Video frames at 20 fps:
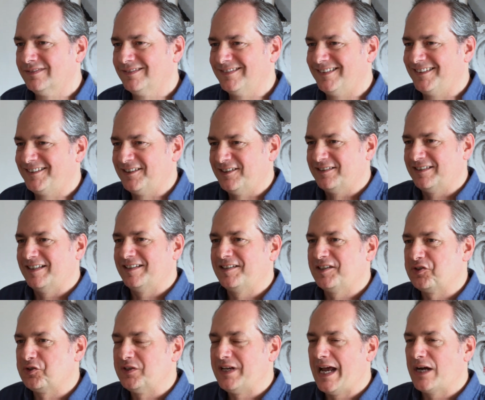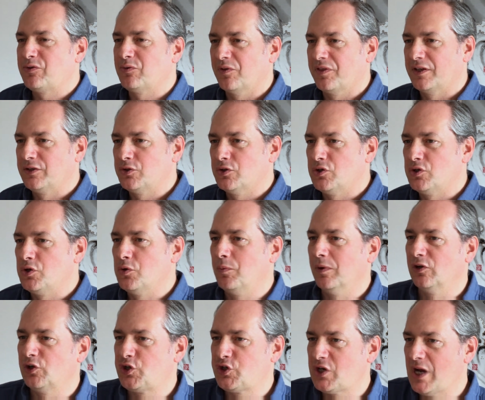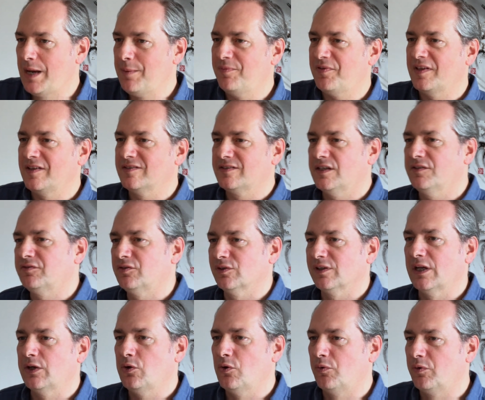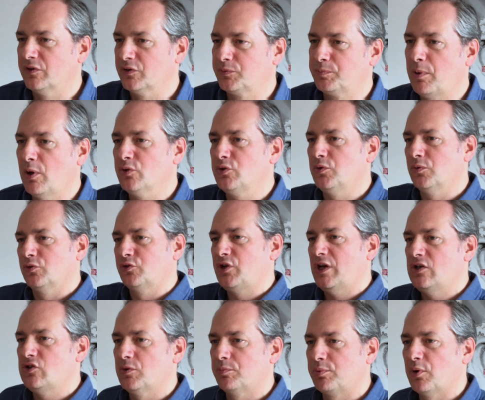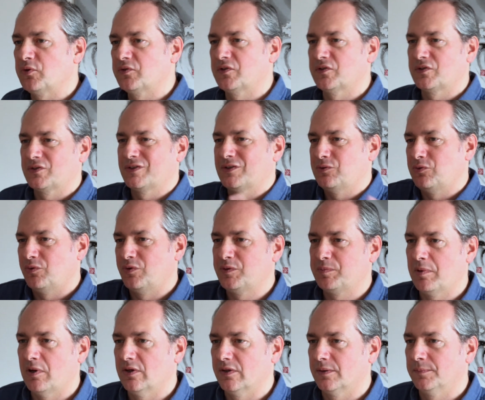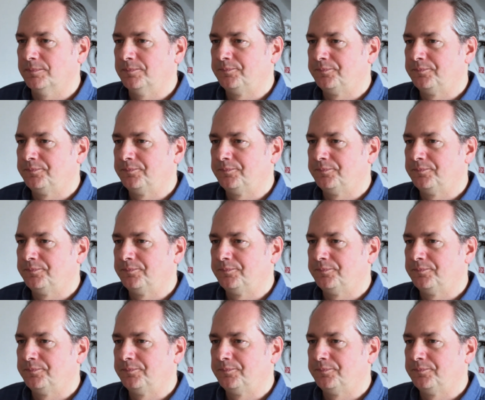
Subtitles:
This is a natural thing to do. You will shape things differently, you will respond, you will change your processes, and you respond.